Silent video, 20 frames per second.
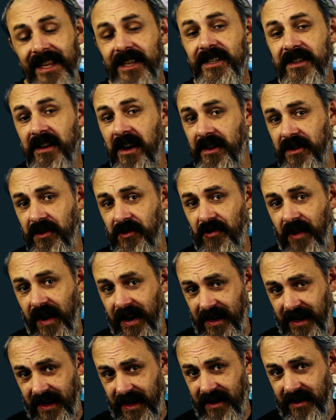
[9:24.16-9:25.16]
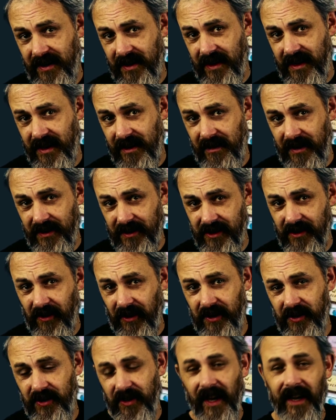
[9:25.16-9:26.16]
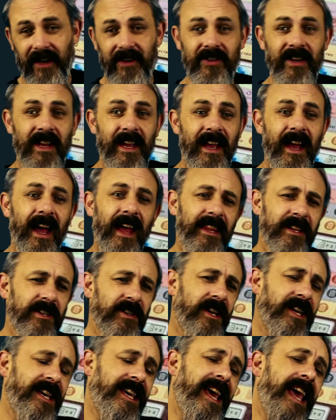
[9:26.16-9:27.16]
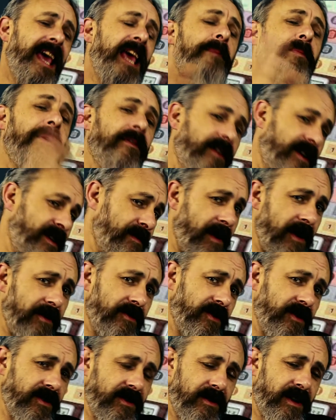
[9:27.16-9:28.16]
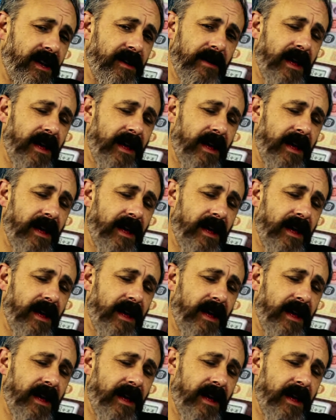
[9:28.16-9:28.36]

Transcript: insider trading on the stock exchange. And there's a heap of explosions.